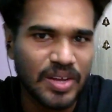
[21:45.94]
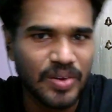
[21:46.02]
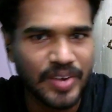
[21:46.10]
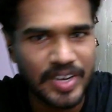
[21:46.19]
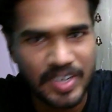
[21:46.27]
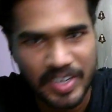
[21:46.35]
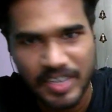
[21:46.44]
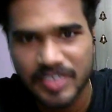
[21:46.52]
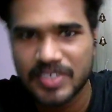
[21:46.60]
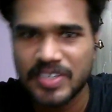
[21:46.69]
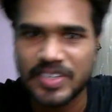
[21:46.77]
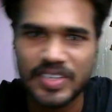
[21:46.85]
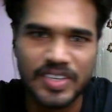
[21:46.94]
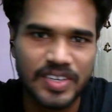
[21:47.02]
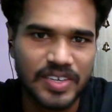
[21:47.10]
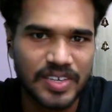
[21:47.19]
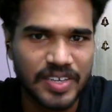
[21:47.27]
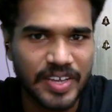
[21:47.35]
can clear the
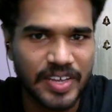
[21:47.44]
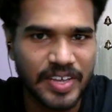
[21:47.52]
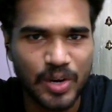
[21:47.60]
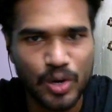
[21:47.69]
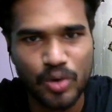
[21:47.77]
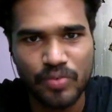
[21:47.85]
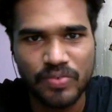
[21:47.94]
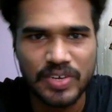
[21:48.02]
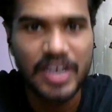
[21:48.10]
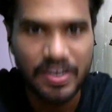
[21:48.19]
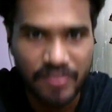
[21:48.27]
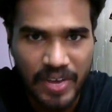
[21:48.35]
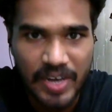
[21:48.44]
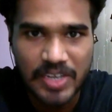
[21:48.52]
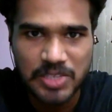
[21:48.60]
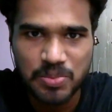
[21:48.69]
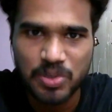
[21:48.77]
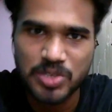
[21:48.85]
gate cutoff. In fact,
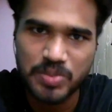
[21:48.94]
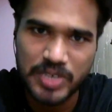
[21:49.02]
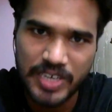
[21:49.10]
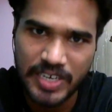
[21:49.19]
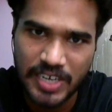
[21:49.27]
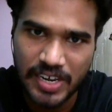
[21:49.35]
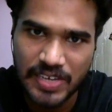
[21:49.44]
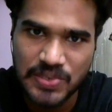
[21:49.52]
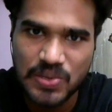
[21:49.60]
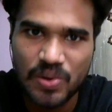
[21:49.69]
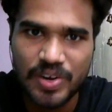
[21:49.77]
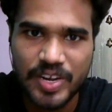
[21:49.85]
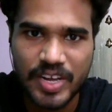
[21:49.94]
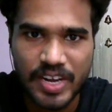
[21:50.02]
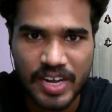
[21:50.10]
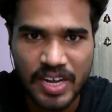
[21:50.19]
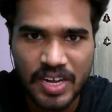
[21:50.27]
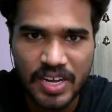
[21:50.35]
it's possible to get a nice All India
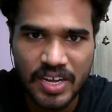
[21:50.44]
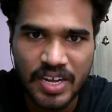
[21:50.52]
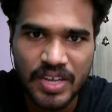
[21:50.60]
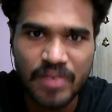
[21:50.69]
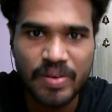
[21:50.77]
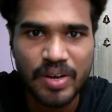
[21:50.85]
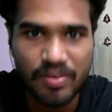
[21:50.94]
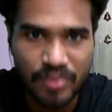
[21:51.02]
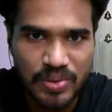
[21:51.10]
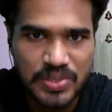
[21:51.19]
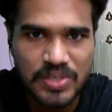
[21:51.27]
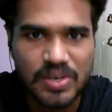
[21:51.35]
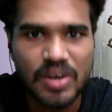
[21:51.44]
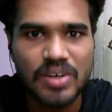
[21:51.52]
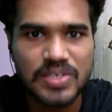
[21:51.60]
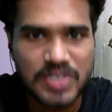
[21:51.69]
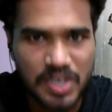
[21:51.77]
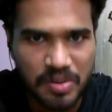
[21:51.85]
rank even if you
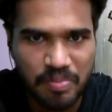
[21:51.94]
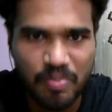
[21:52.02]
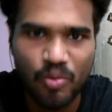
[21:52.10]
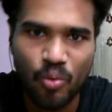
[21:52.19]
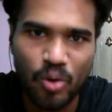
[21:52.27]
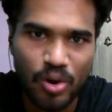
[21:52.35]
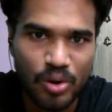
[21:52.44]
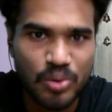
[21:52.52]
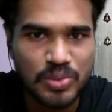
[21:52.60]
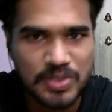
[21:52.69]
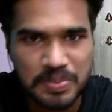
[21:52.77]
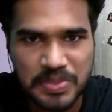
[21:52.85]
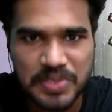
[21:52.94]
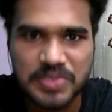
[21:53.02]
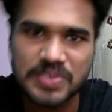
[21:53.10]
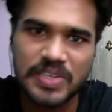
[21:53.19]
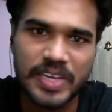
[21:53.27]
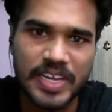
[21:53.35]
skip 1 or 2
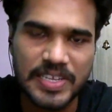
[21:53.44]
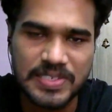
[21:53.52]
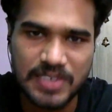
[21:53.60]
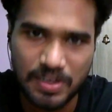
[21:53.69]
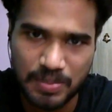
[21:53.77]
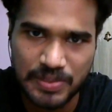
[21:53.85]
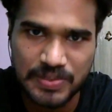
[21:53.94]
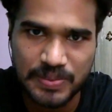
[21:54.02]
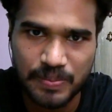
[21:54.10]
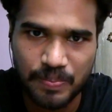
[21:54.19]
subjects in the gate syllabus.